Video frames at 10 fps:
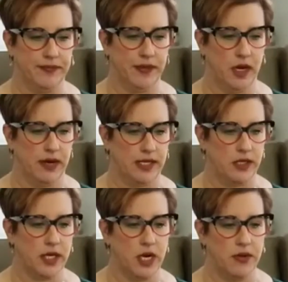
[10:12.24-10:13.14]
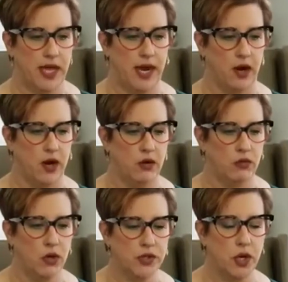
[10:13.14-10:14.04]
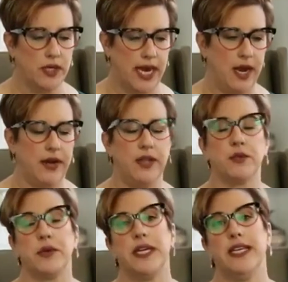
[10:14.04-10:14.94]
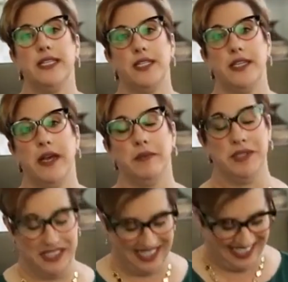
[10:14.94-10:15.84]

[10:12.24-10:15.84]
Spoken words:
All right, so I'm going to go with the hair. Rose gold hair in 3 easy steps.